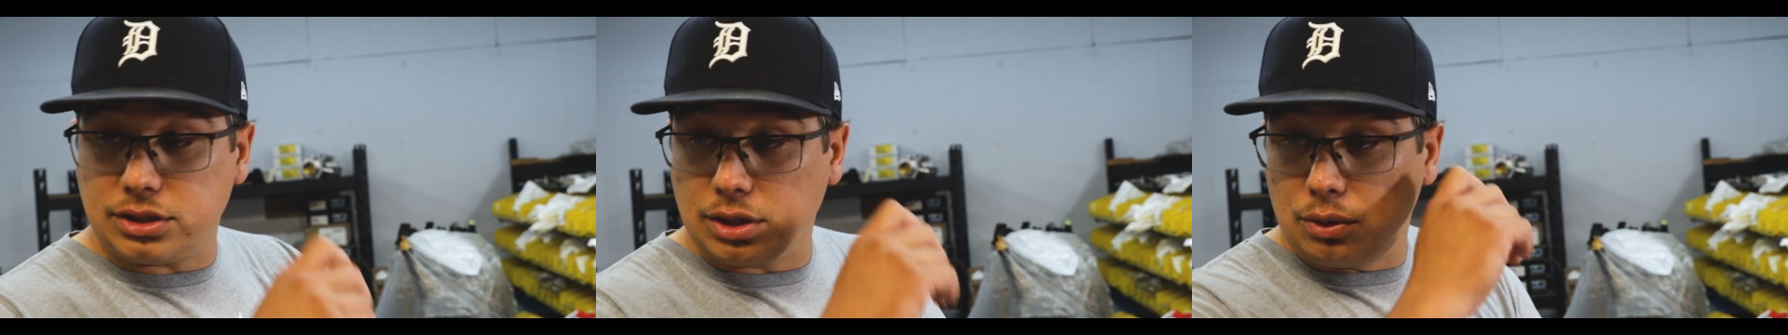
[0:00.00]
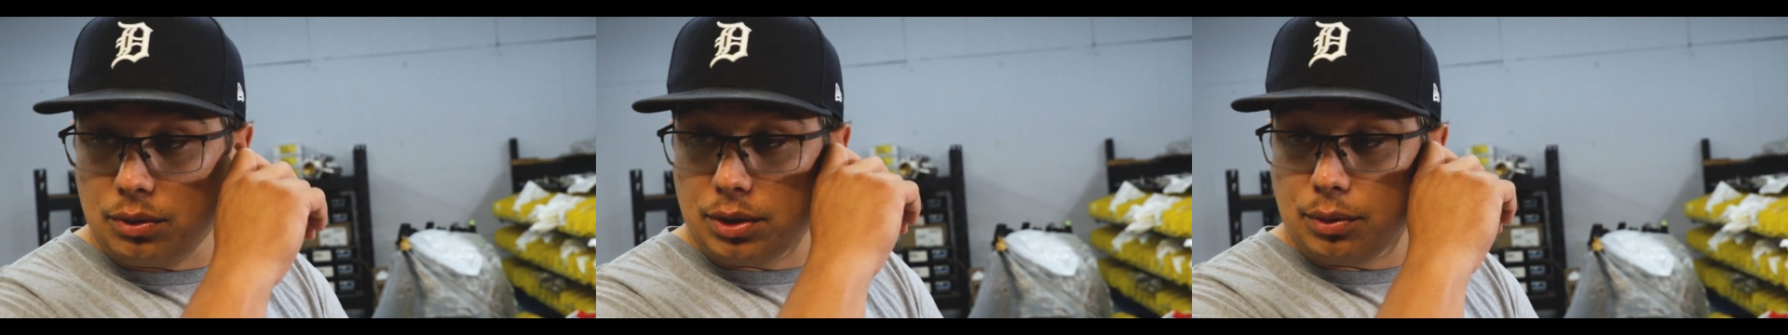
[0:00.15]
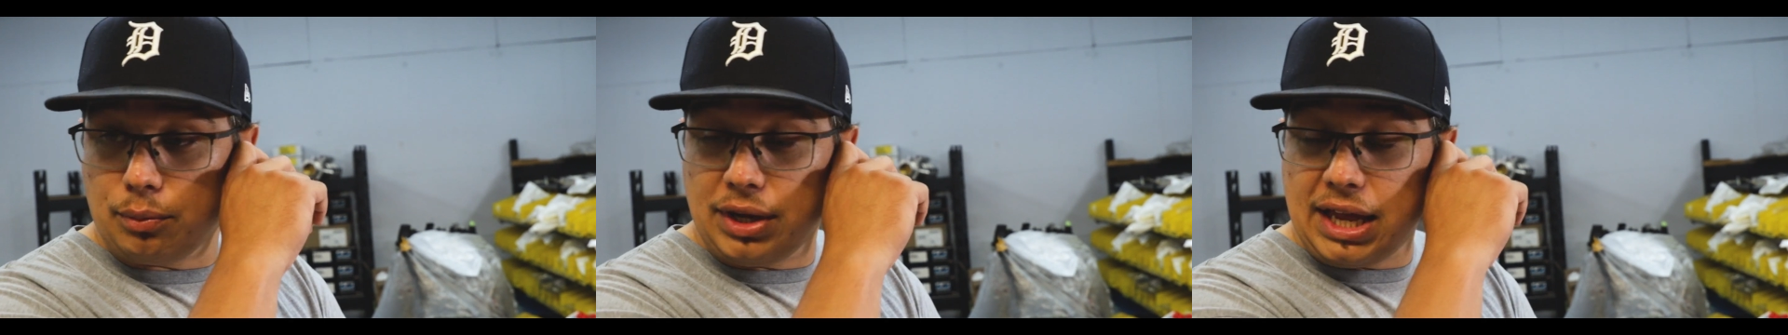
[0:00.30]

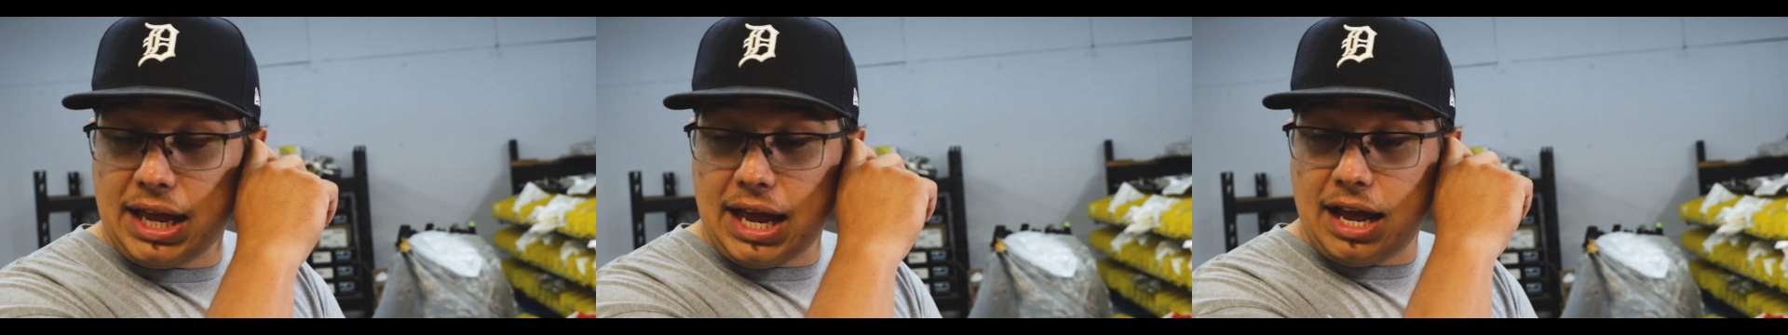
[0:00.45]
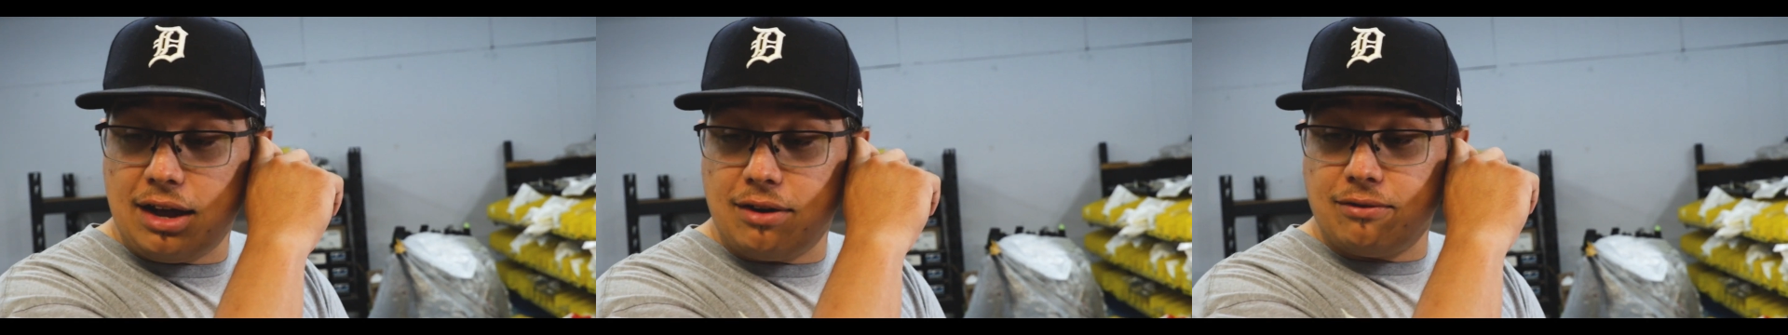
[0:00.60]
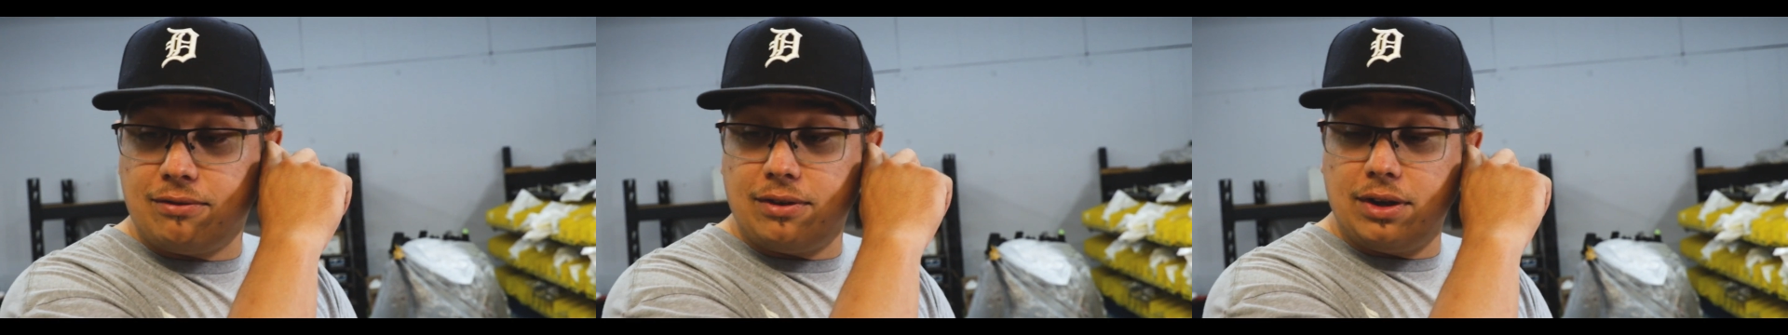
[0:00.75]
So we
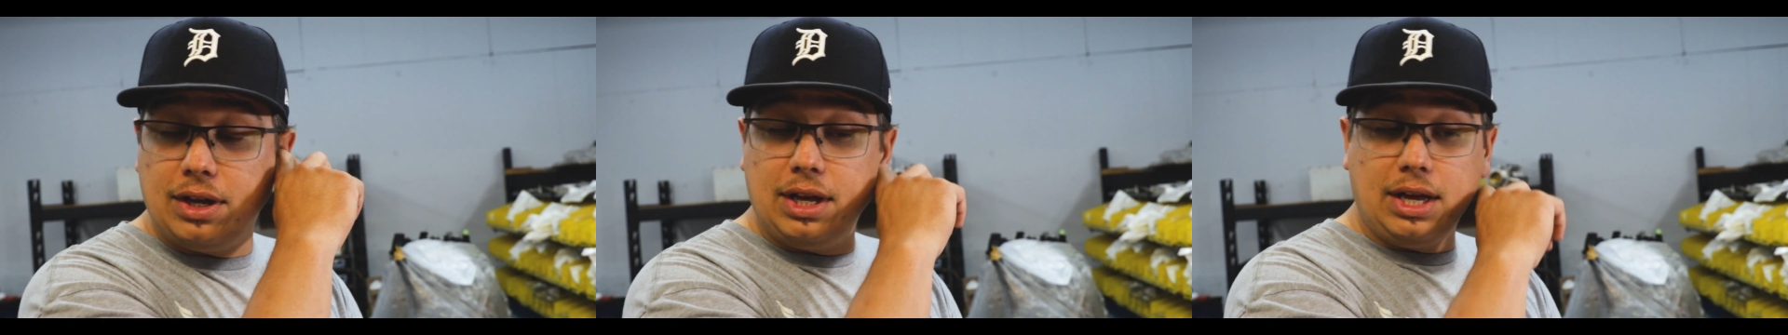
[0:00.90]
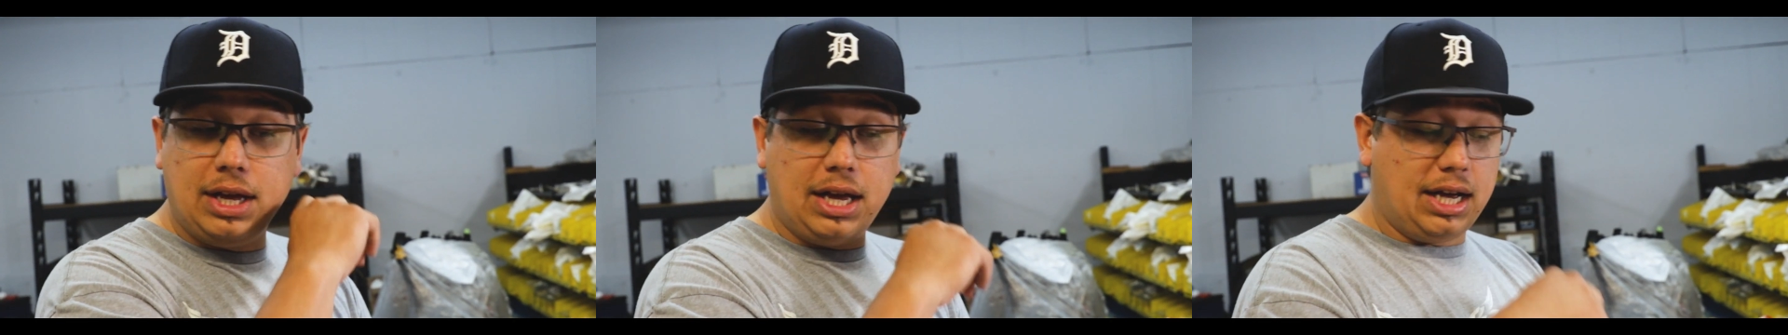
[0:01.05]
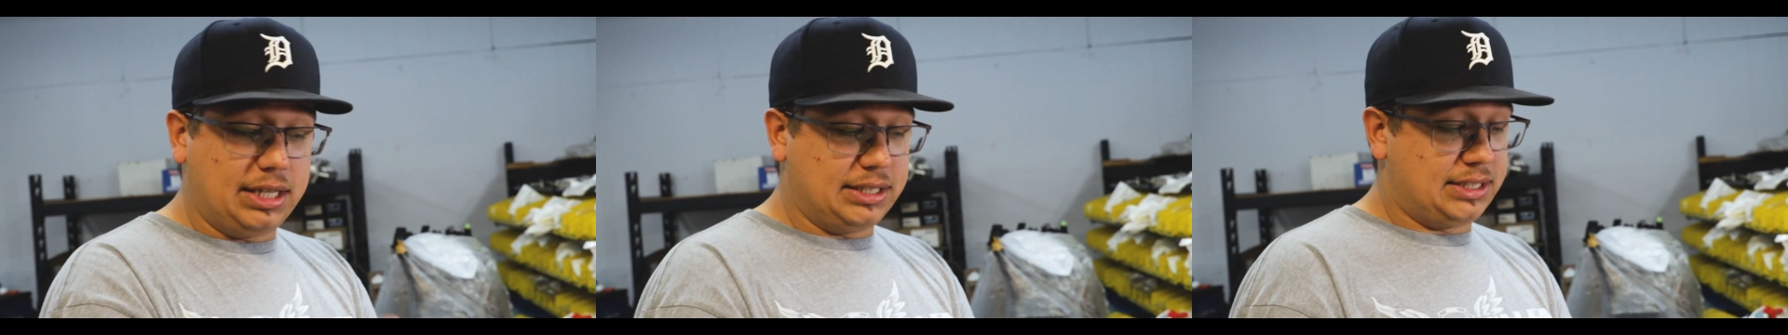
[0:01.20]
have
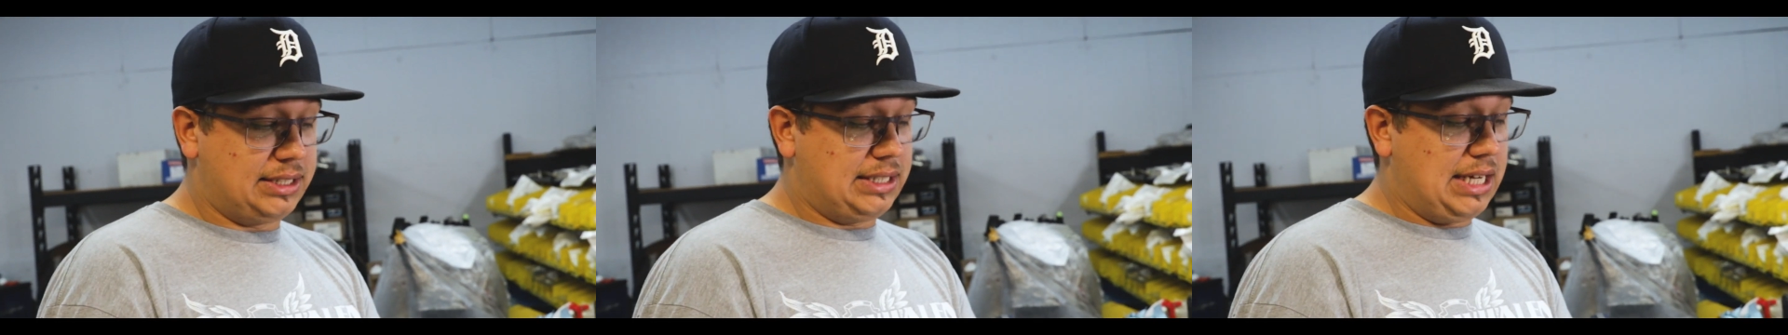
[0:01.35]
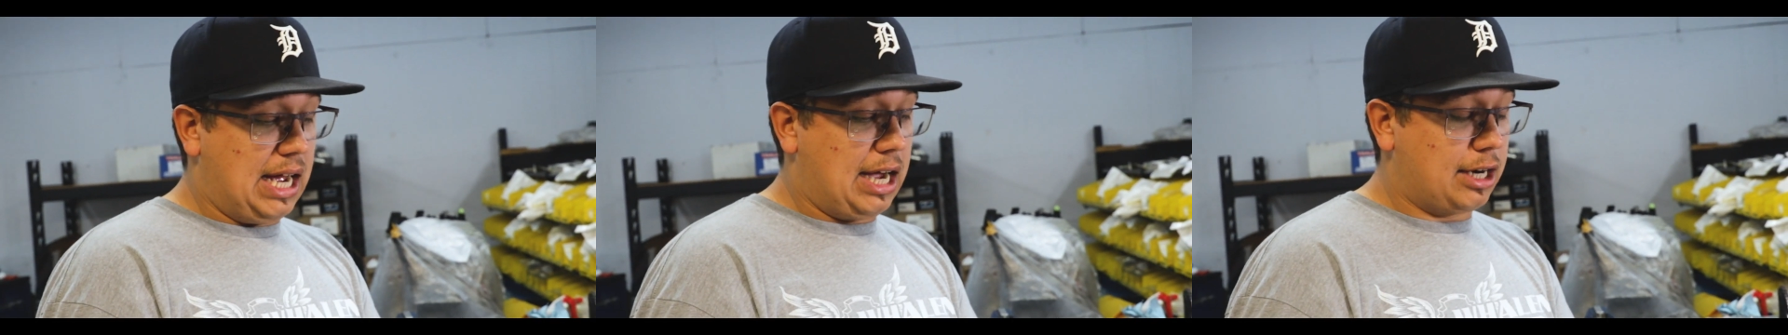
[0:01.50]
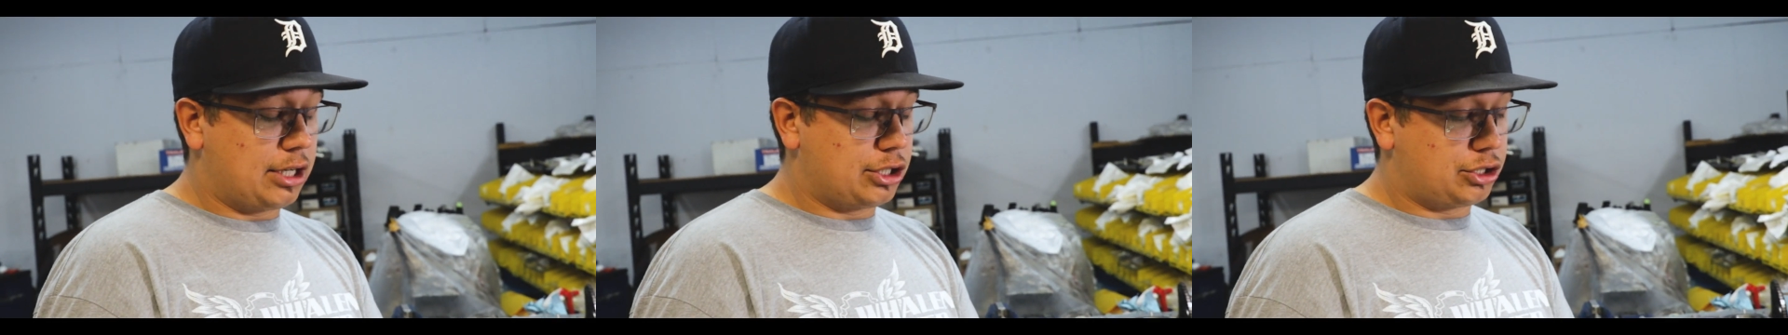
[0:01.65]
a
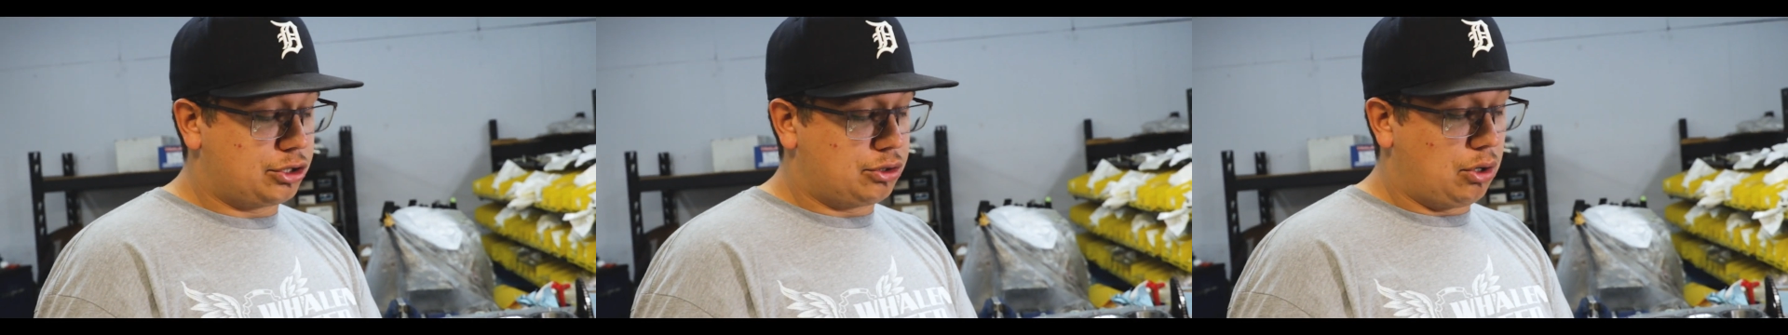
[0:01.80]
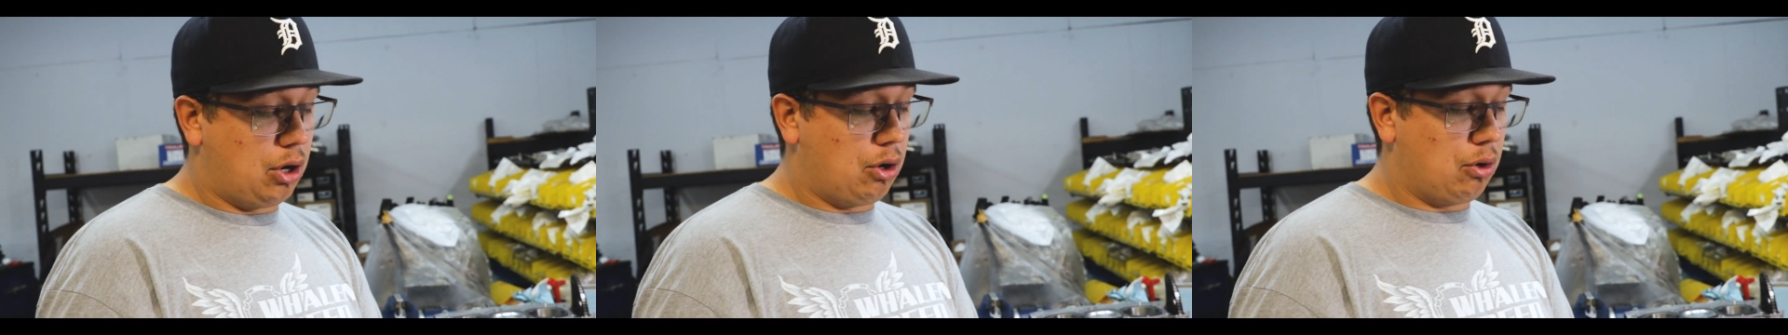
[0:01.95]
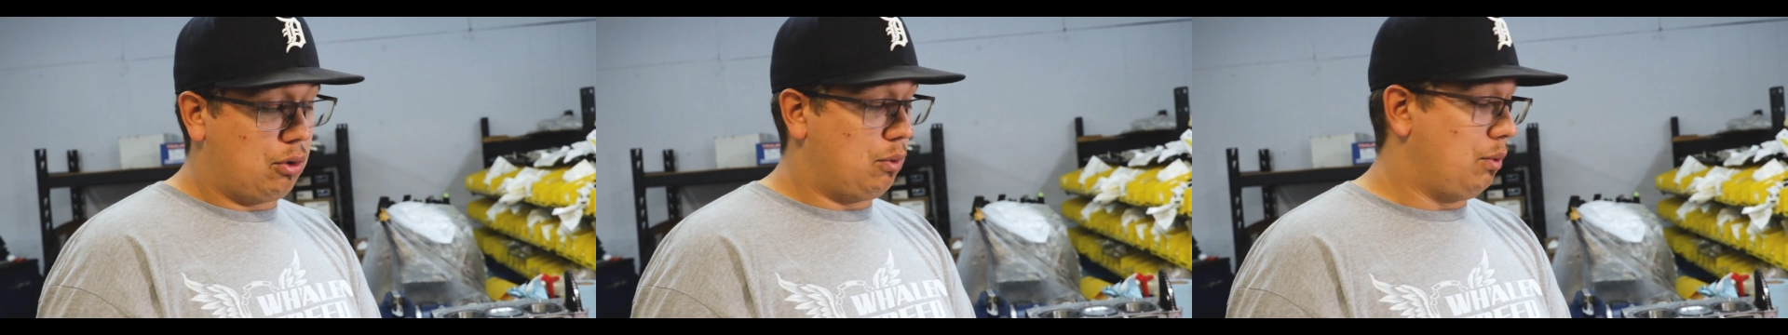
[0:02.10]
stock
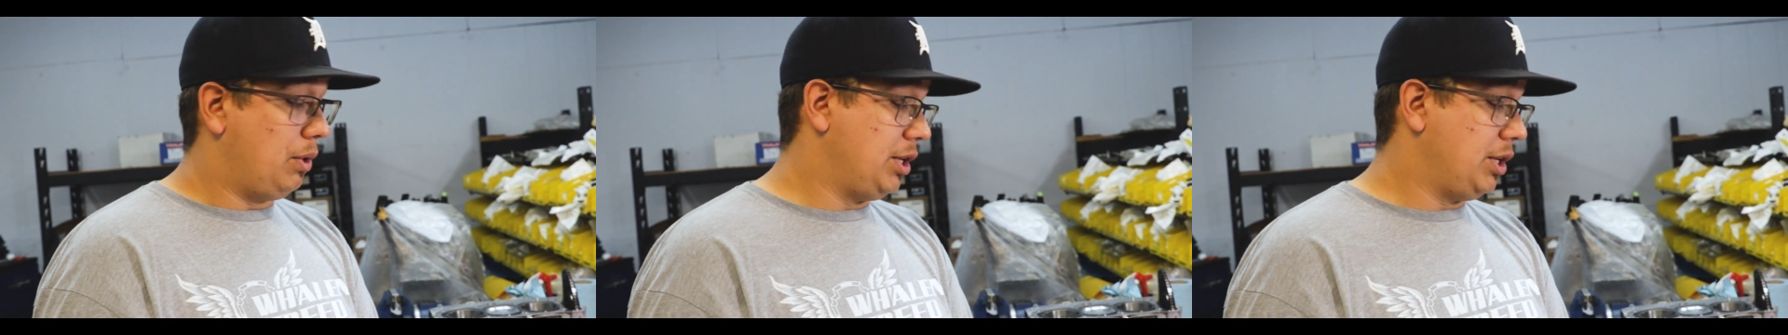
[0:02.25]
stroke,